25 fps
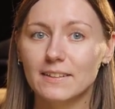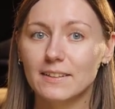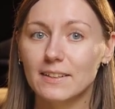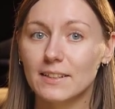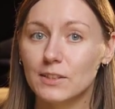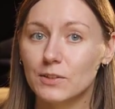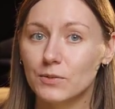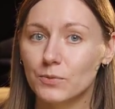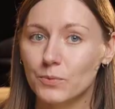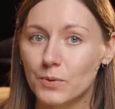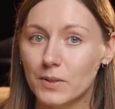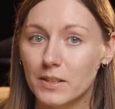
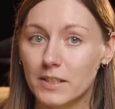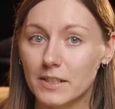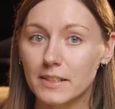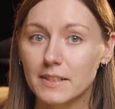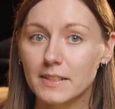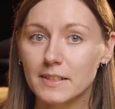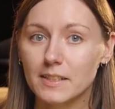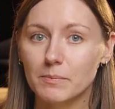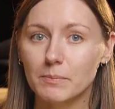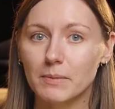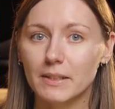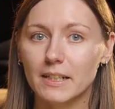This
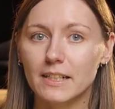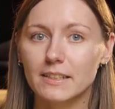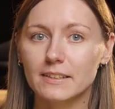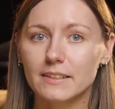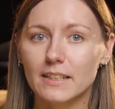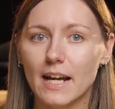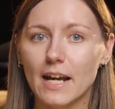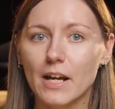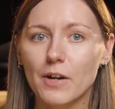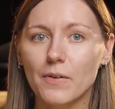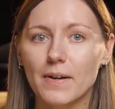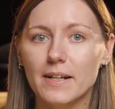works
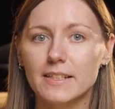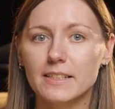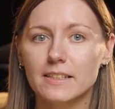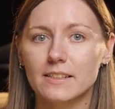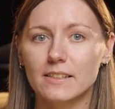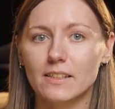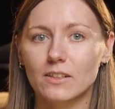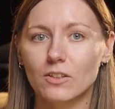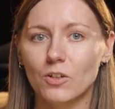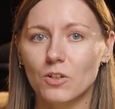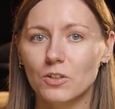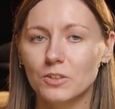because iOS
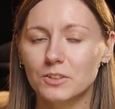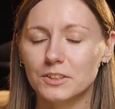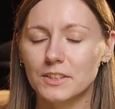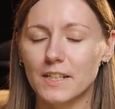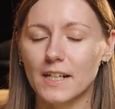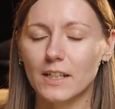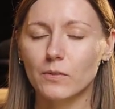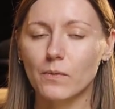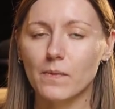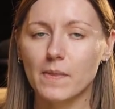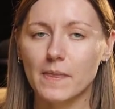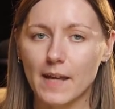has a
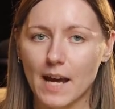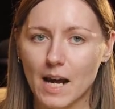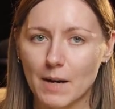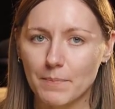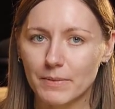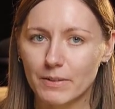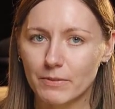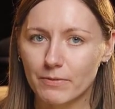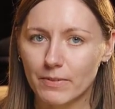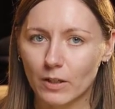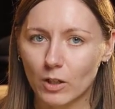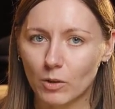contract with
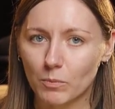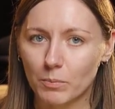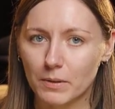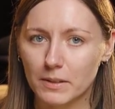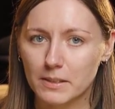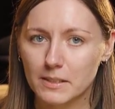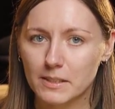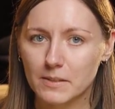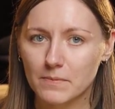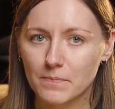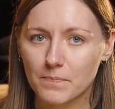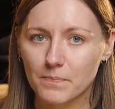app
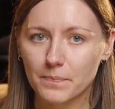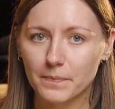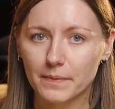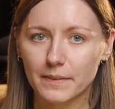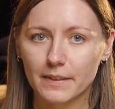developers.